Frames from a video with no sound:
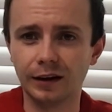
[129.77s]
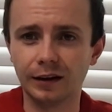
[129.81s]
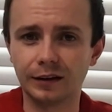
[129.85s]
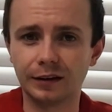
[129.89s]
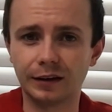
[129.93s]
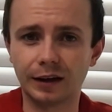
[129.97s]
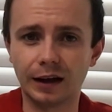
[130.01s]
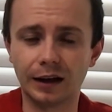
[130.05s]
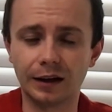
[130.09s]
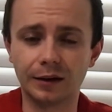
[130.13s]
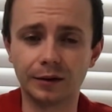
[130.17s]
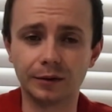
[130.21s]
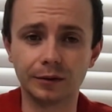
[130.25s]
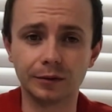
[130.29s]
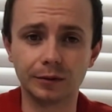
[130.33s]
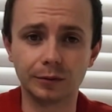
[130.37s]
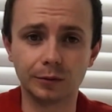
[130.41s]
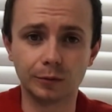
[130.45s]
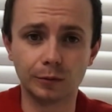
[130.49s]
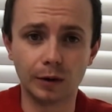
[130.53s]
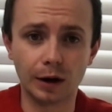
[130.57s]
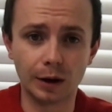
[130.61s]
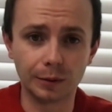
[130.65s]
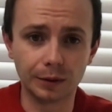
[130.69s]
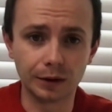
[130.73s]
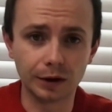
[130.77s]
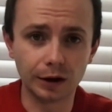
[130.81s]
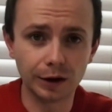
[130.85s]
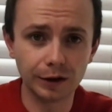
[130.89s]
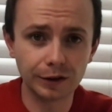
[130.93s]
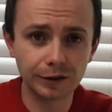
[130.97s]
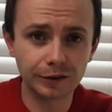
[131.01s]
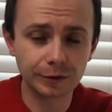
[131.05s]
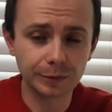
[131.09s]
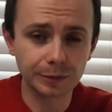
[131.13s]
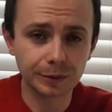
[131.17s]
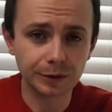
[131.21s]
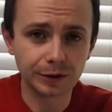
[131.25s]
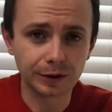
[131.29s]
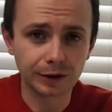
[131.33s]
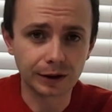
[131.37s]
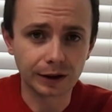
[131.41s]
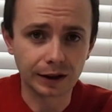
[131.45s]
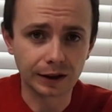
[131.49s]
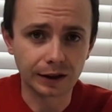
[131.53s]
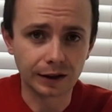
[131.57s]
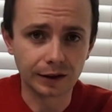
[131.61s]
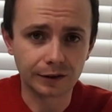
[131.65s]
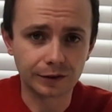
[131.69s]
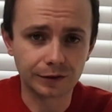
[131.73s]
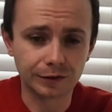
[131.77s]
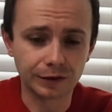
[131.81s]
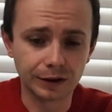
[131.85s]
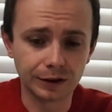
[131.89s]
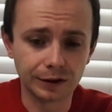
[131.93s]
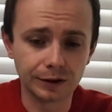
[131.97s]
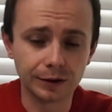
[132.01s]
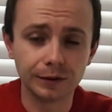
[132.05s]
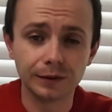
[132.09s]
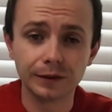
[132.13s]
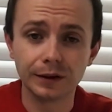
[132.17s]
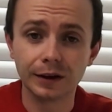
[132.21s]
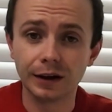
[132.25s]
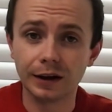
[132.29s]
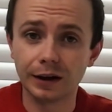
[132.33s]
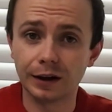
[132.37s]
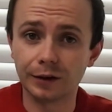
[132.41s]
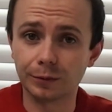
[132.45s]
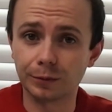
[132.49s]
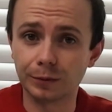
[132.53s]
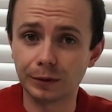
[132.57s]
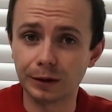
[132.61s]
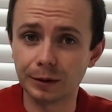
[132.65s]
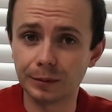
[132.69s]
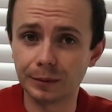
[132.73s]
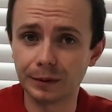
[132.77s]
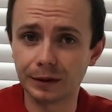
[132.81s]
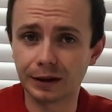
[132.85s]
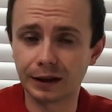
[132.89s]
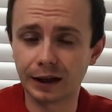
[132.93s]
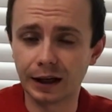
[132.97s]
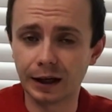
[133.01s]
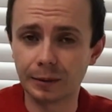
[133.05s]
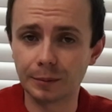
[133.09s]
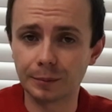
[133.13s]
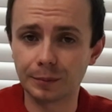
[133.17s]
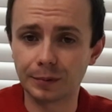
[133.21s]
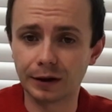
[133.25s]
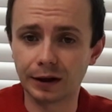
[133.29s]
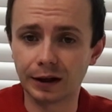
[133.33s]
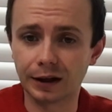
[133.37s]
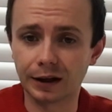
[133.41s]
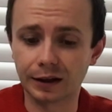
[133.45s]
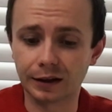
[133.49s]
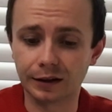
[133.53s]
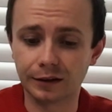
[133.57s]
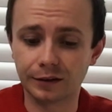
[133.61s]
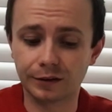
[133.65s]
Then what we'll also be doing in this video is we'll be gameplaying it.